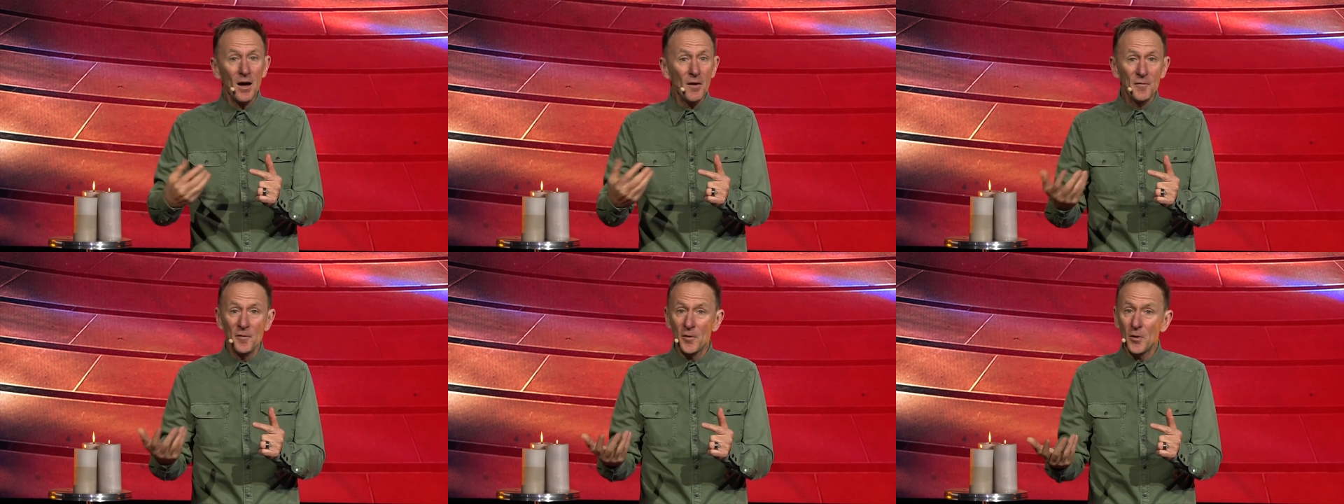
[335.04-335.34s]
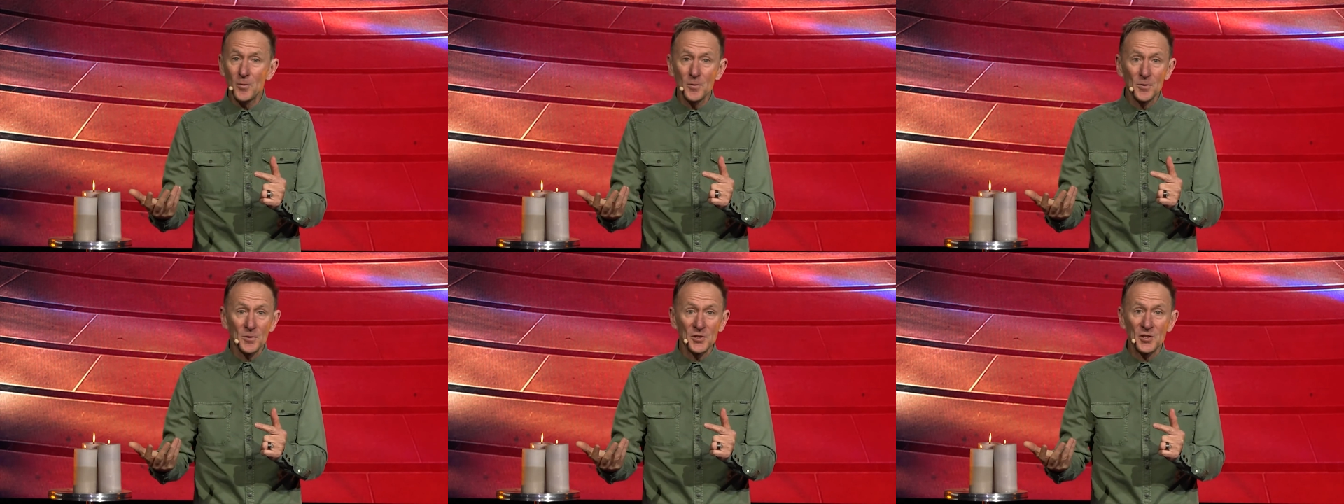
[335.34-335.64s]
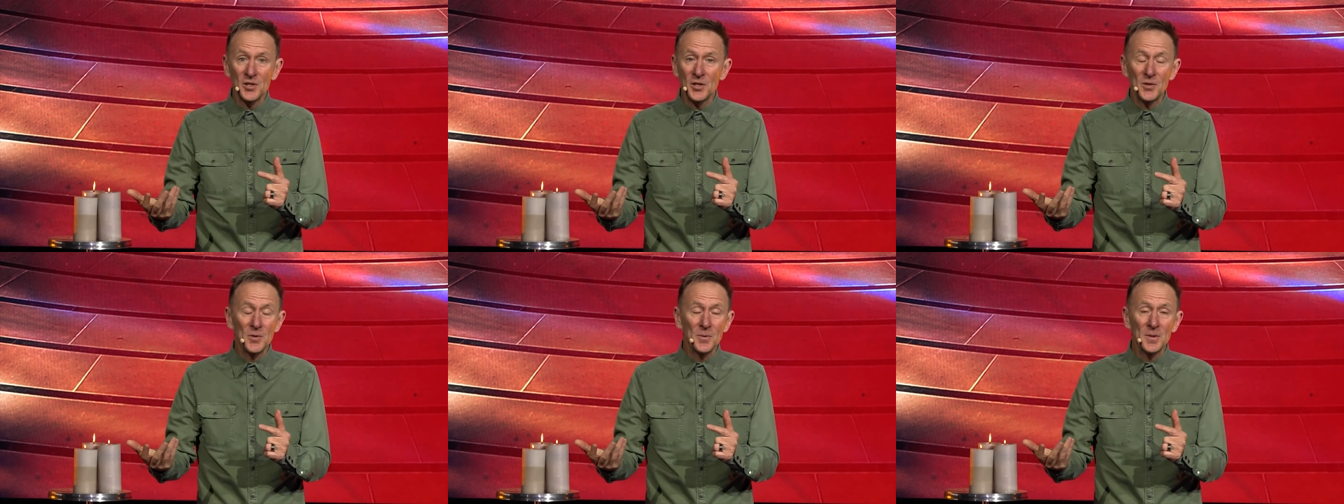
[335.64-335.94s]
Of
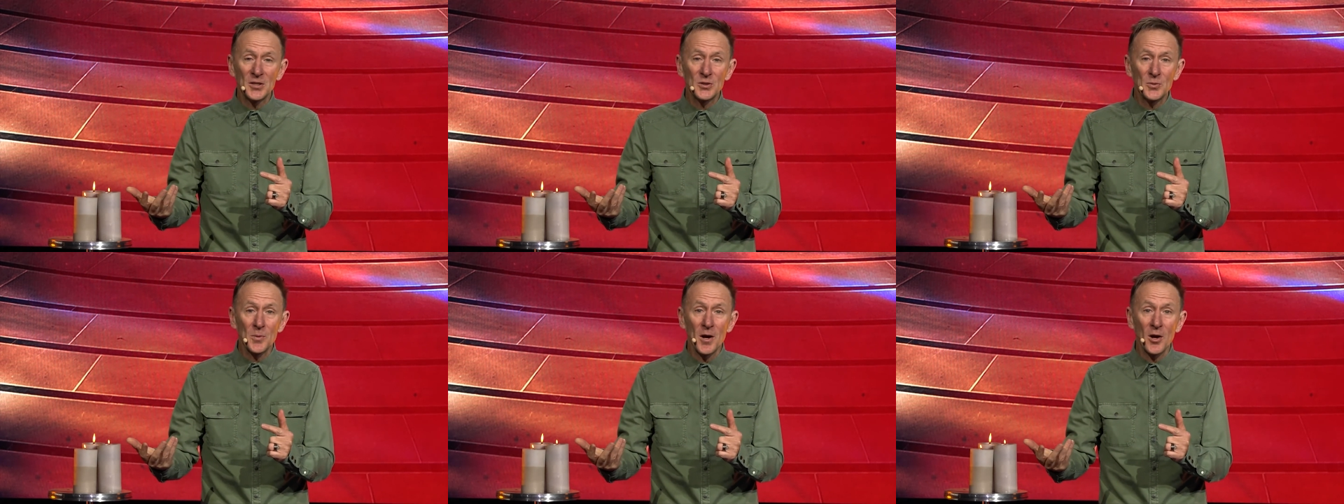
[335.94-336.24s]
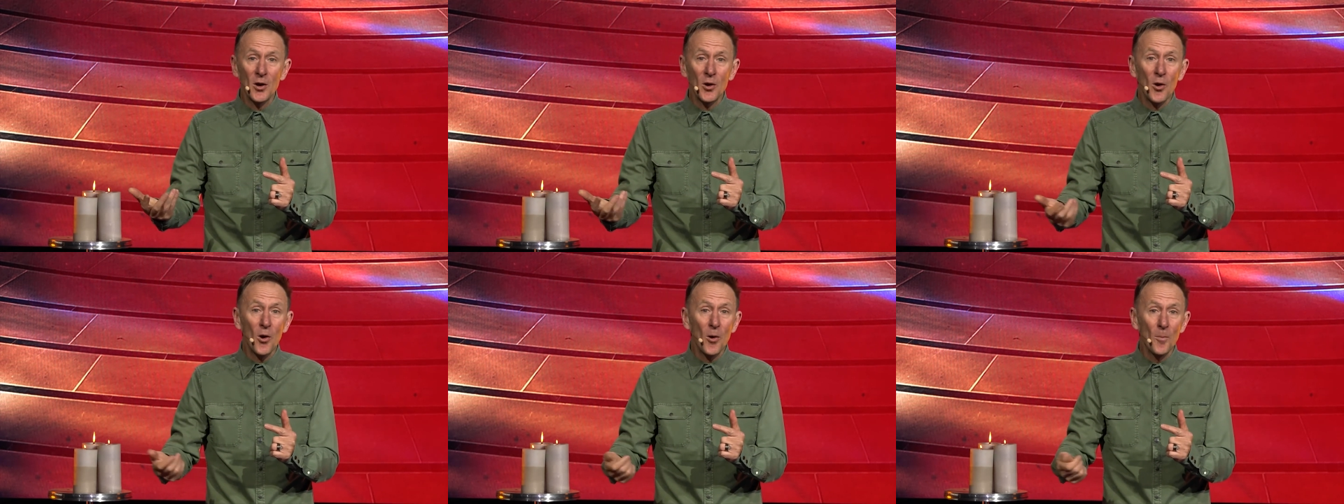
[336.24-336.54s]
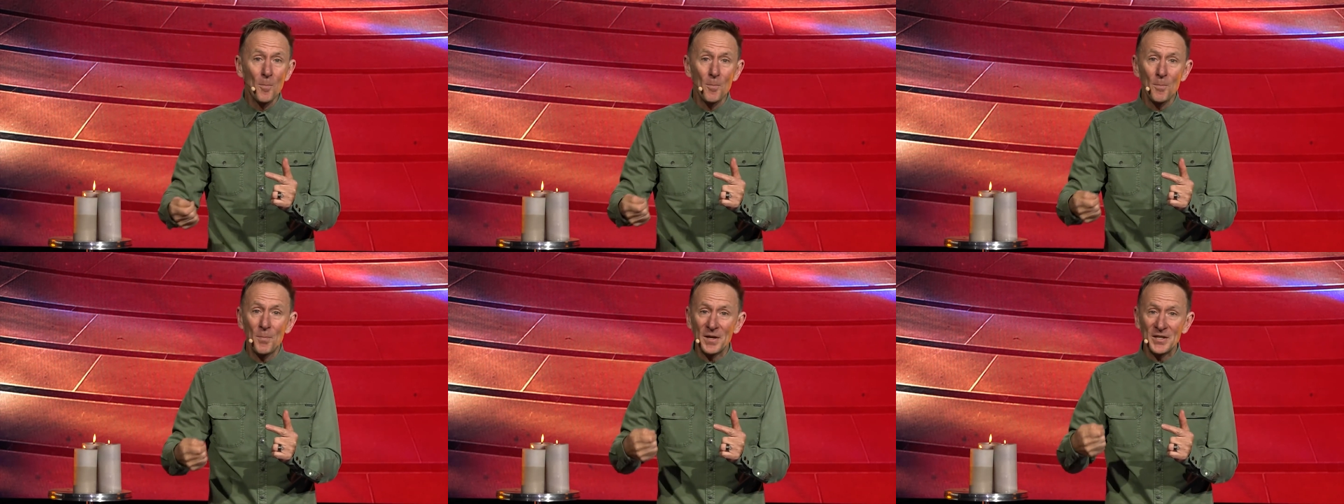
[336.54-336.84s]
course, you do it to
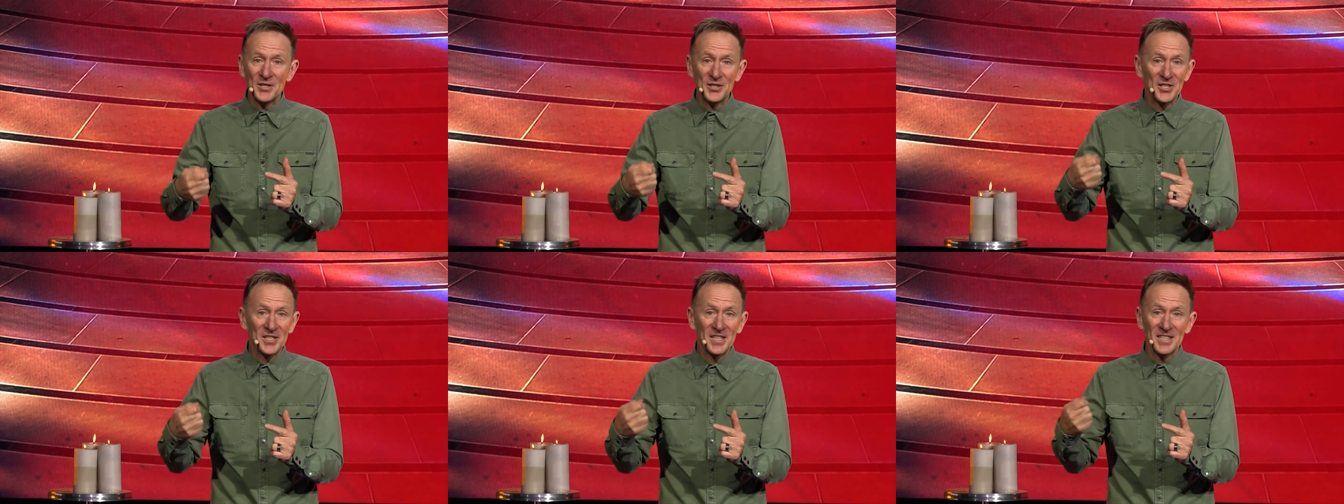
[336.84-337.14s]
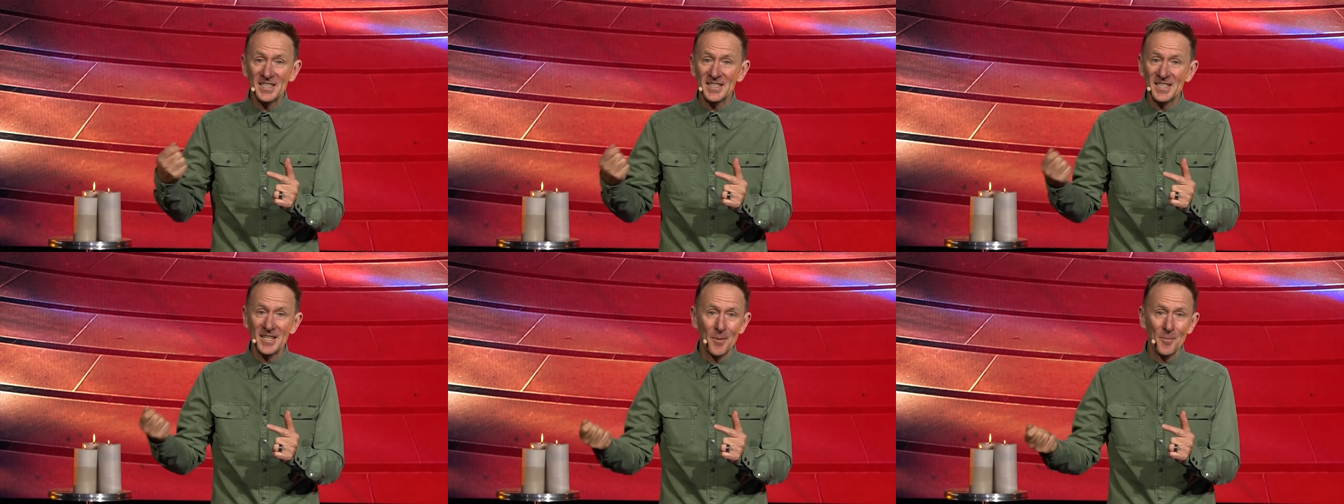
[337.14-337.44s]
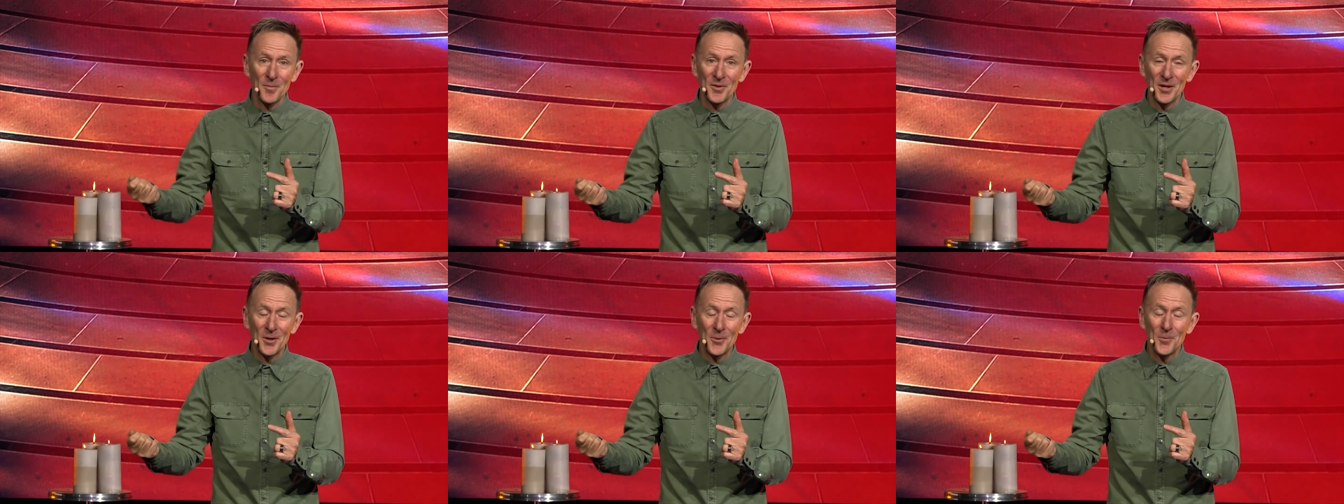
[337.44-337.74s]
accomplish
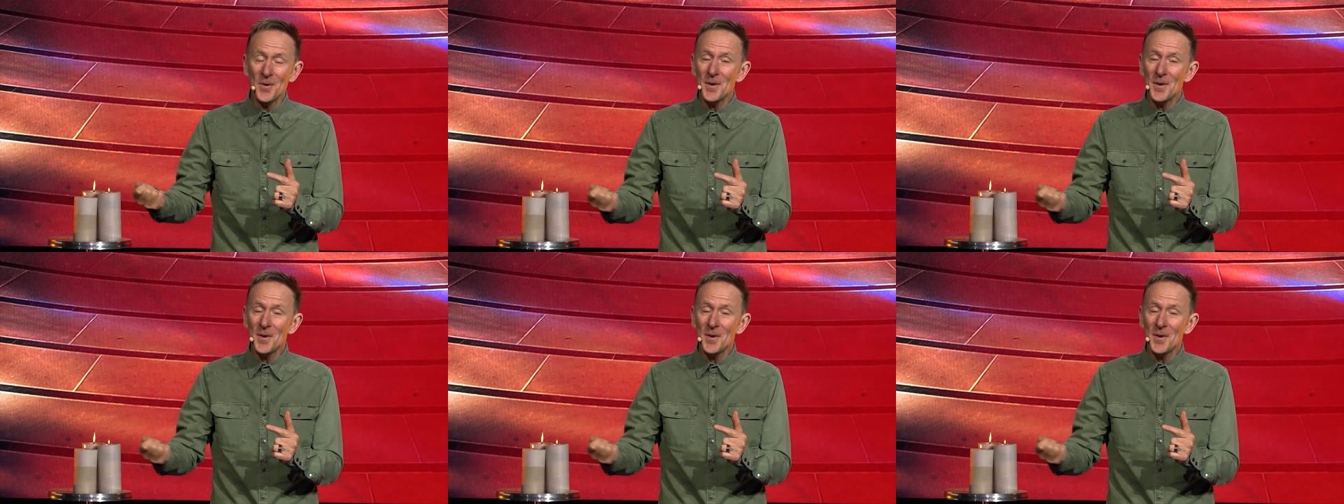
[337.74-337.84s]
something.